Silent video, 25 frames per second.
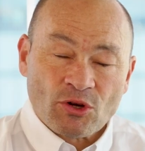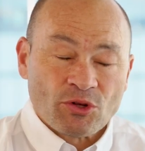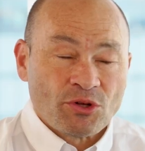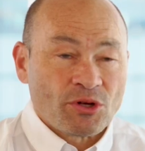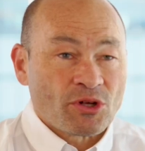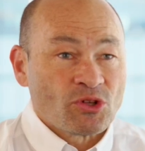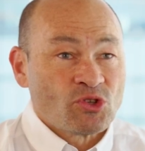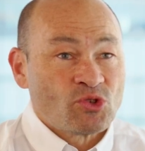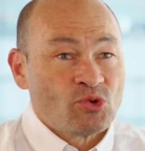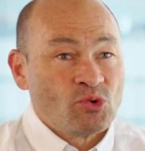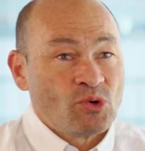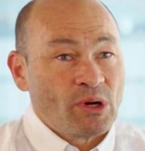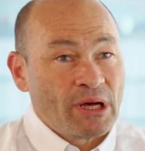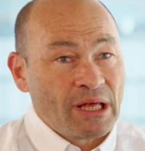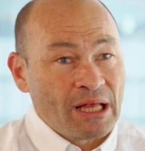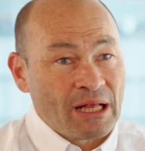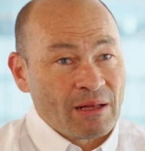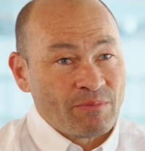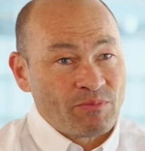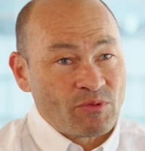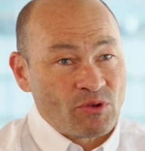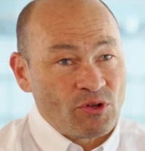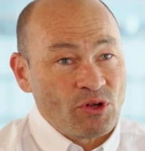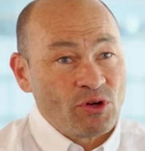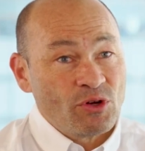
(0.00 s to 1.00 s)
order to
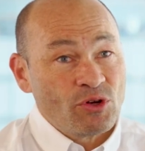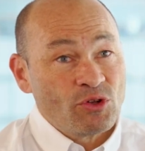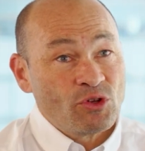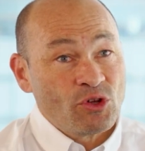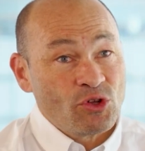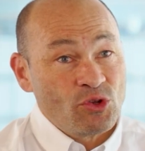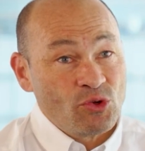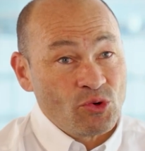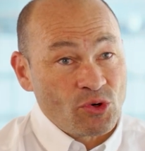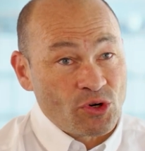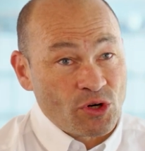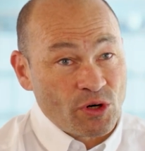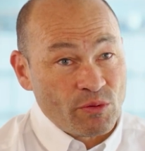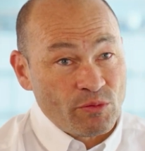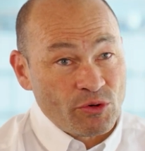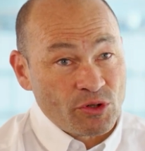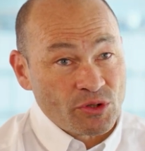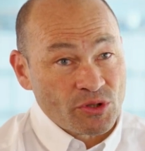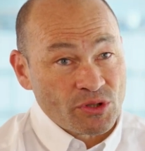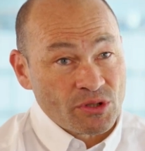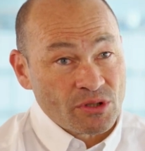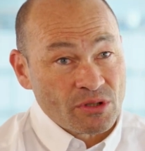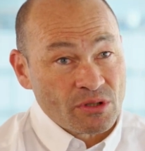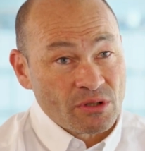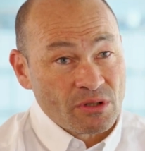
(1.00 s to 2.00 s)
help the
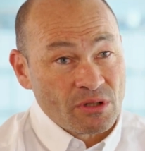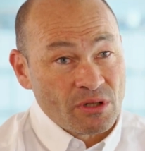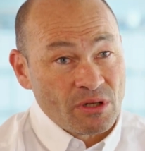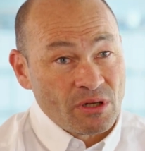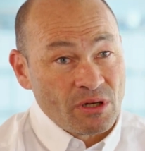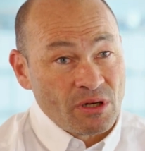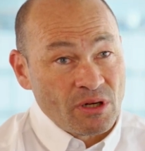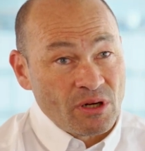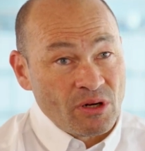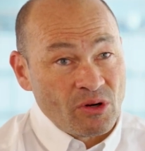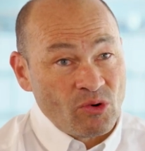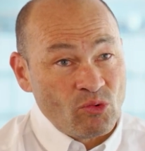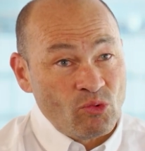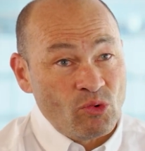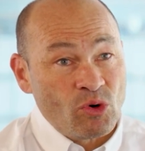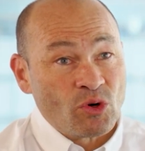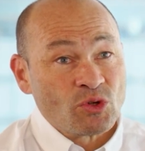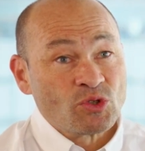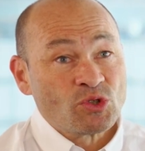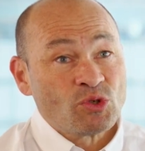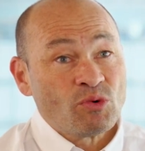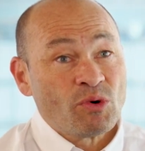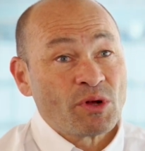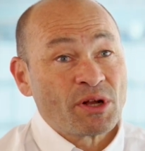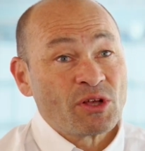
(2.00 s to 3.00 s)
newcomers, we
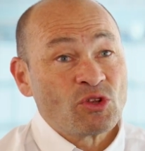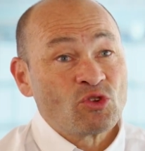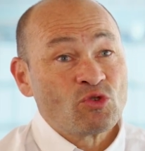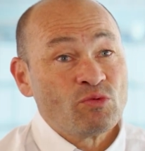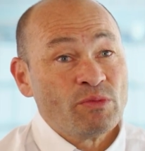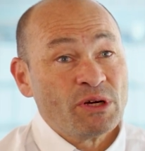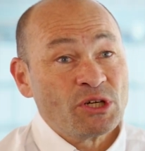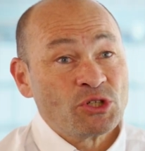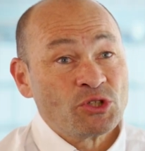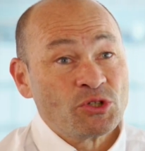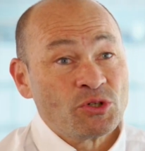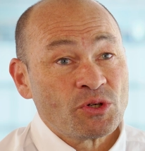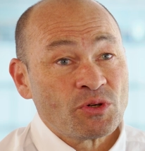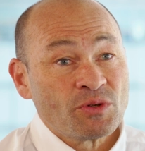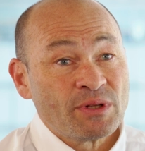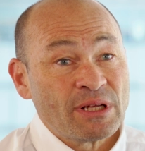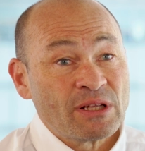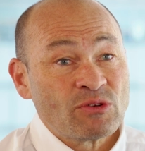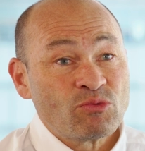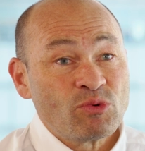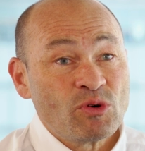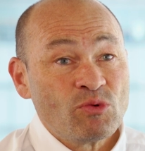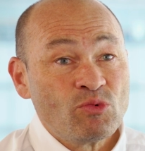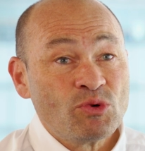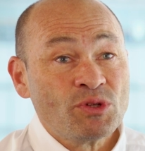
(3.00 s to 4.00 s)
also wanted to make sure
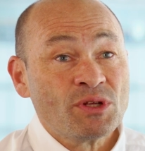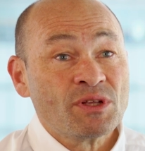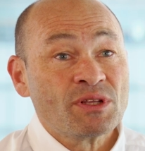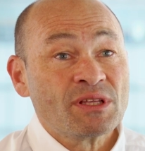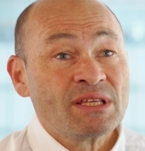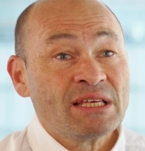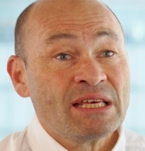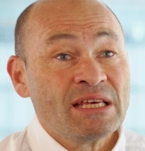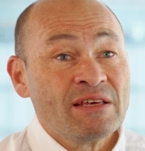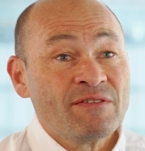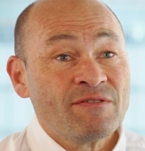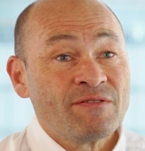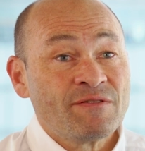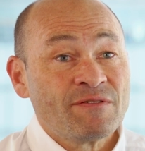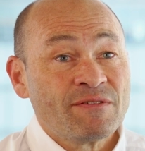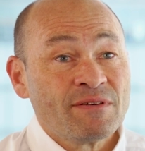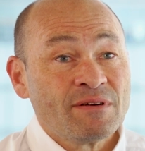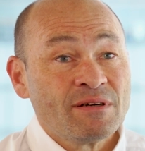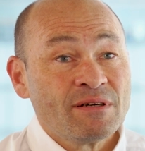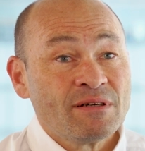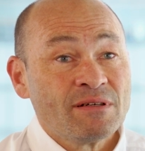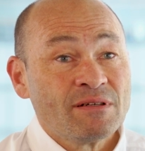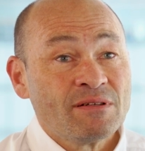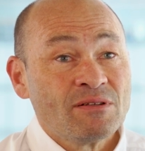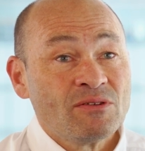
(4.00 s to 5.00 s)
that we wouldn't give
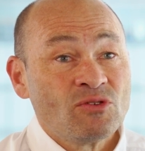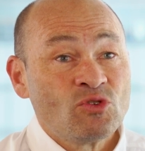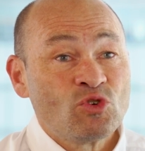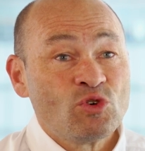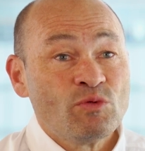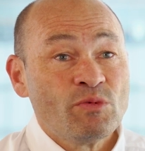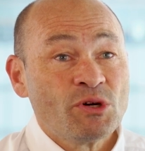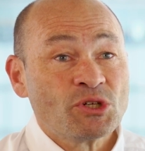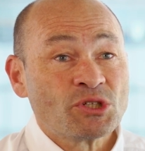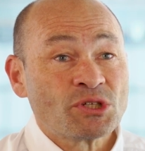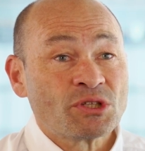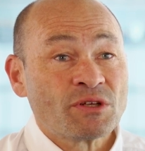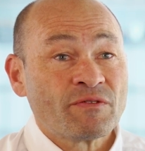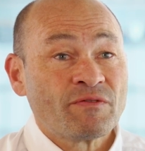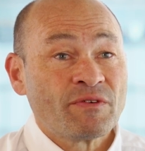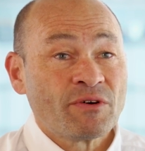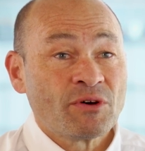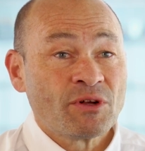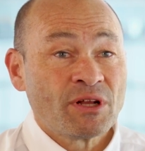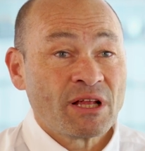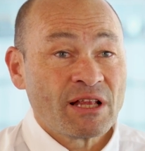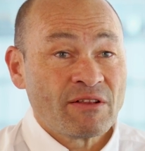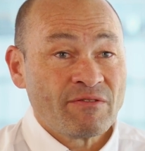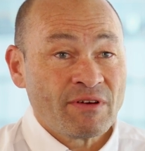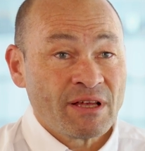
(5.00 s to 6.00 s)
too much of
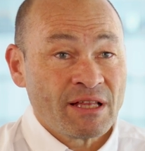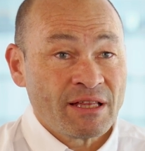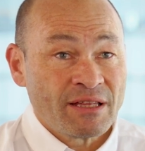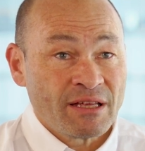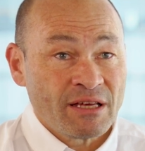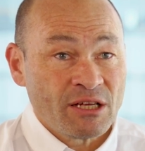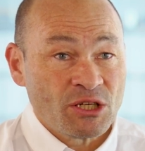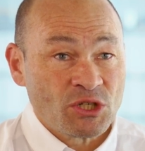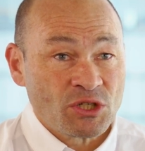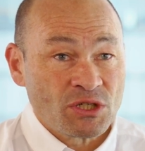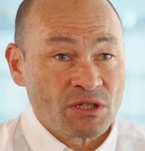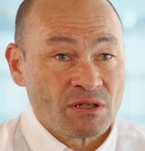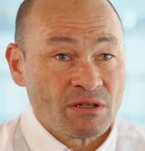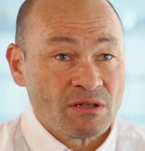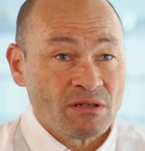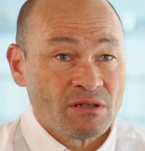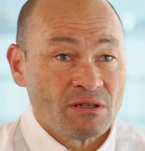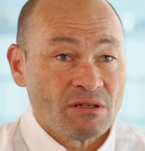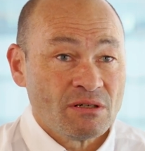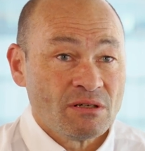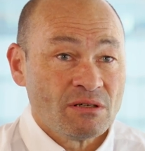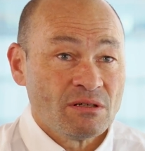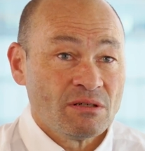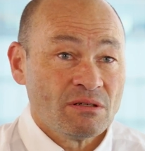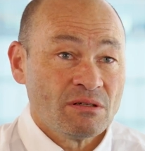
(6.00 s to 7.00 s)
an advantage
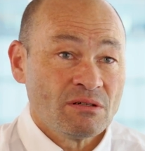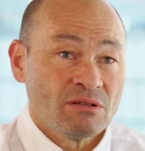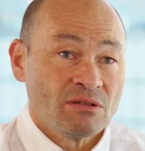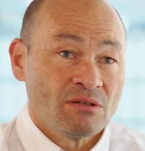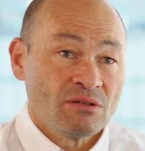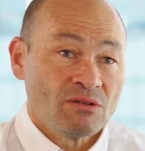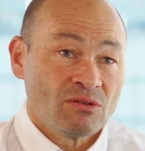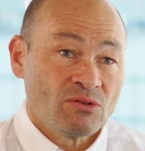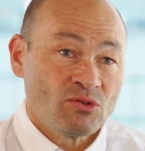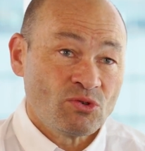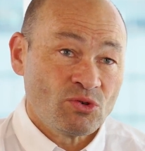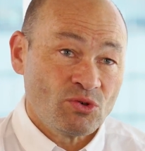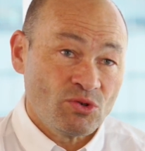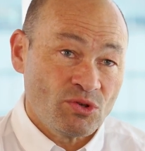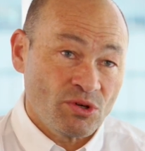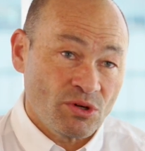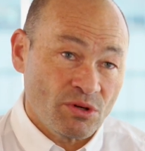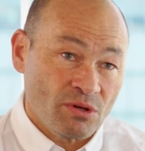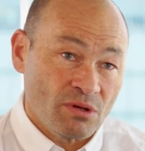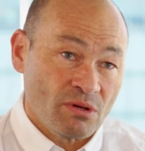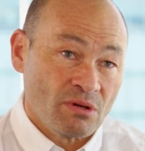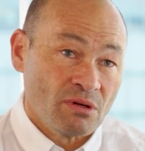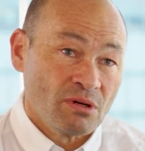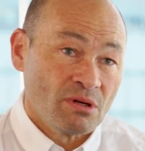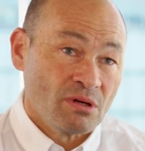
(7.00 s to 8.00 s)
to
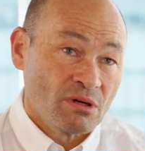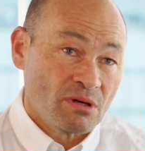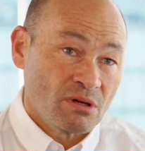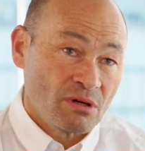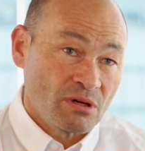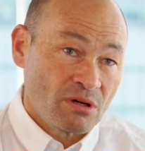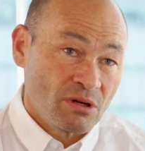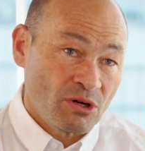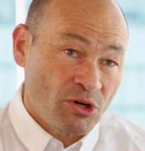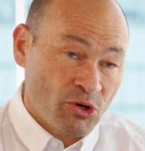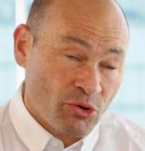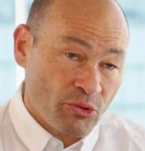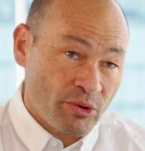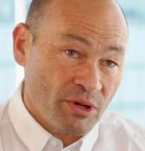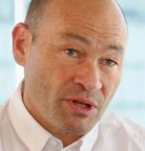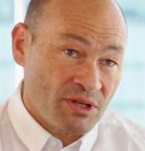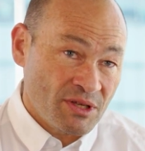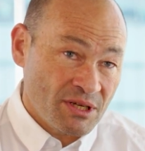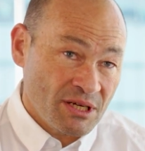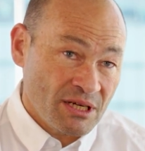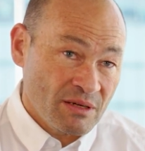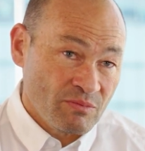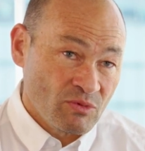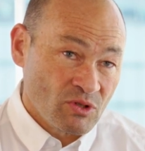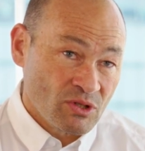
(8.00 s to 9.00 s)
the current
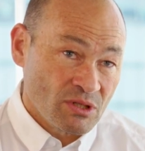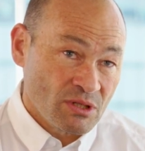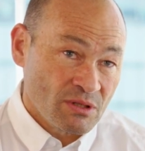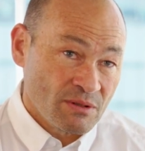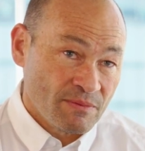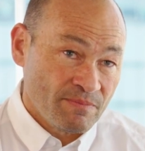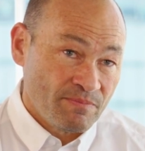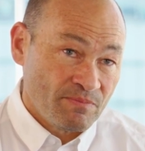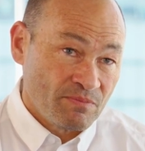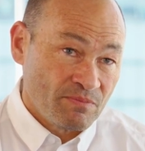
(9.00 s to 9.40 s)
teams